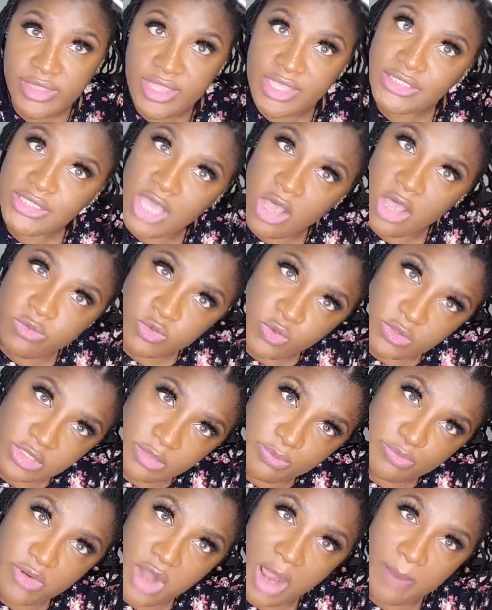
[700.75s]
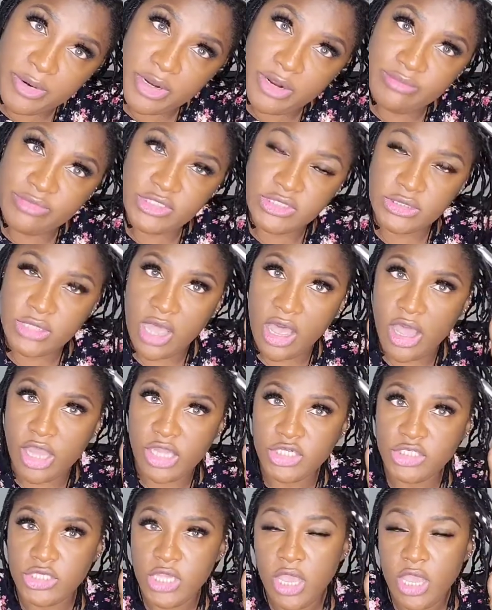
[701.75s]
This helps with the proper
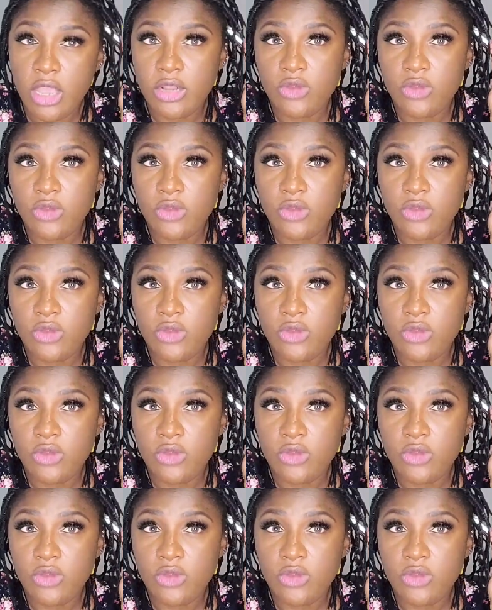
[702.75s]
massage.